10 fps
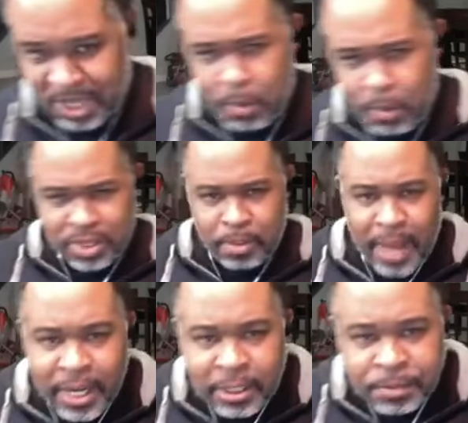on,
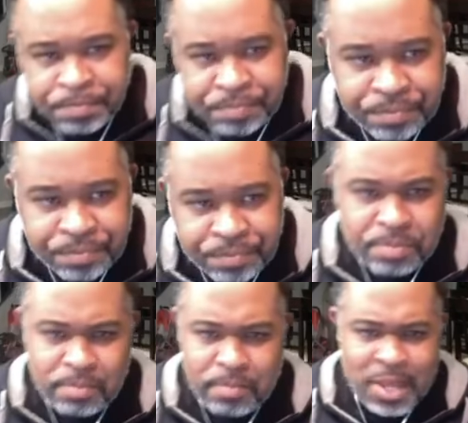somebody.
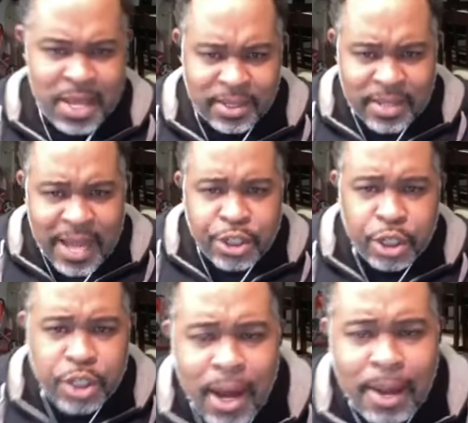It's not your
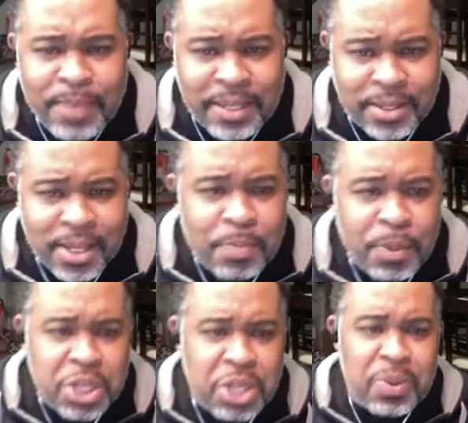job that's
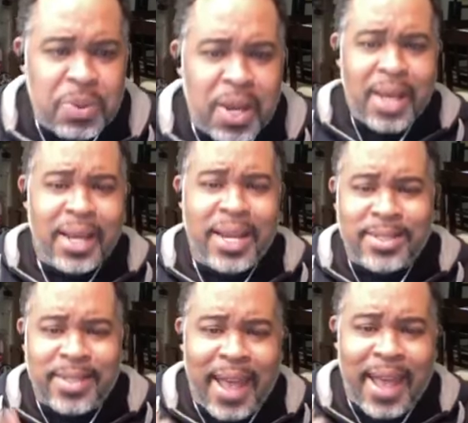keeping you. Uh, it's
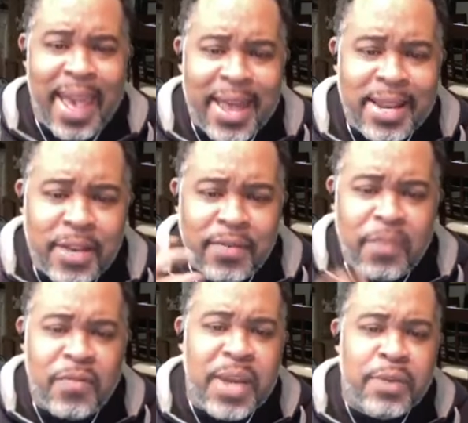the hand of a
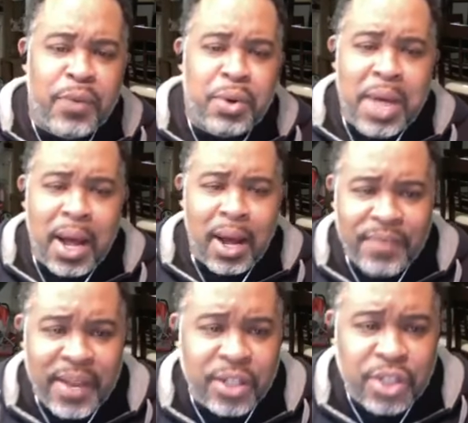faithful
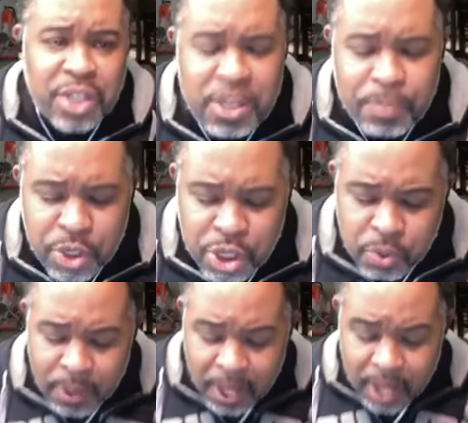God that is keeping
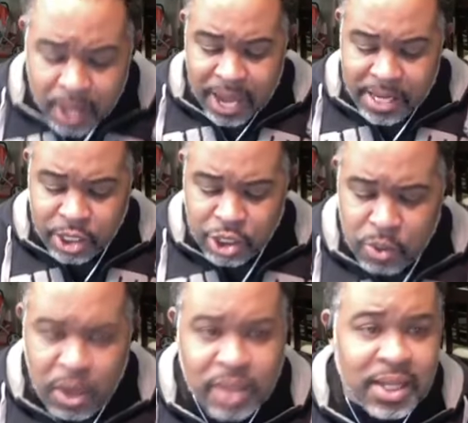you. Uh, and I need
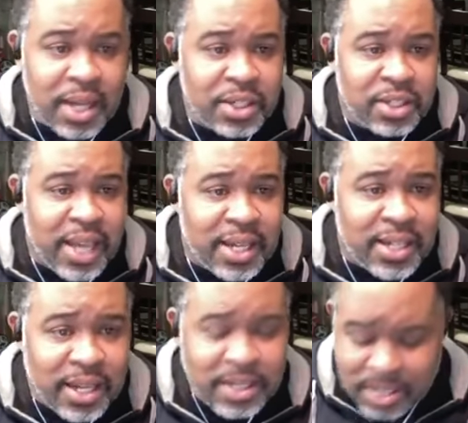you all to
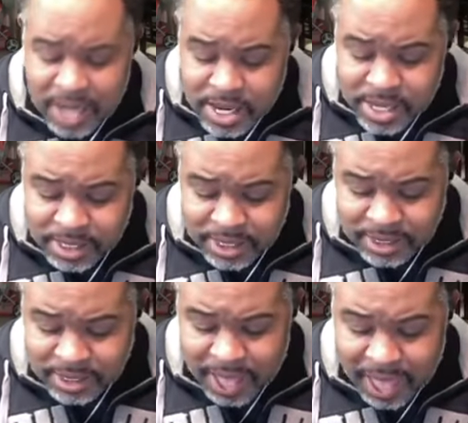understand that tonight. it
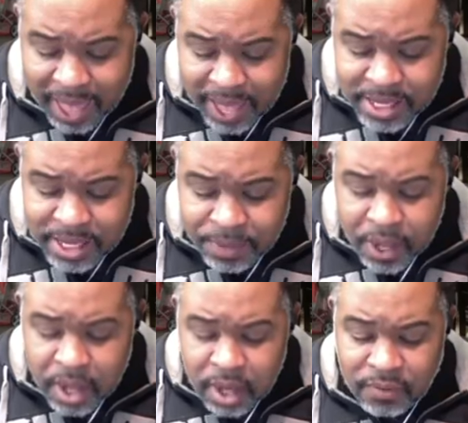is the hand
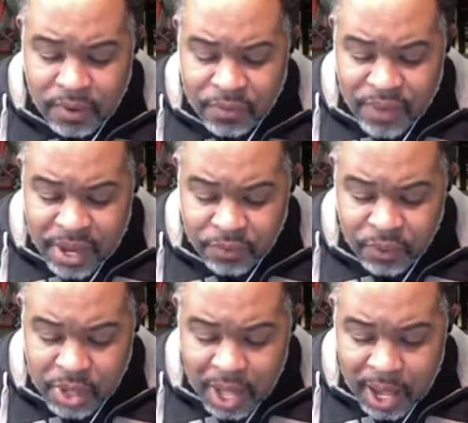of a
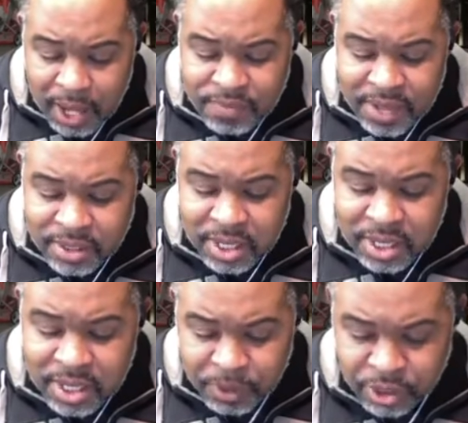faithful God that's
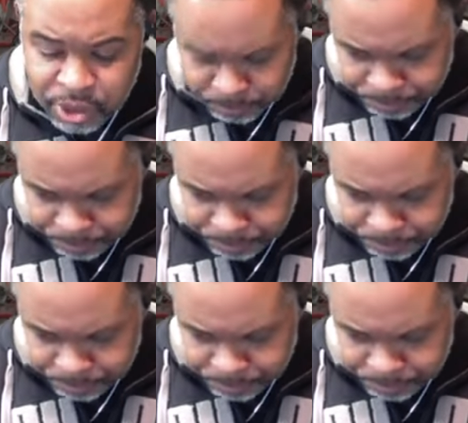keeping you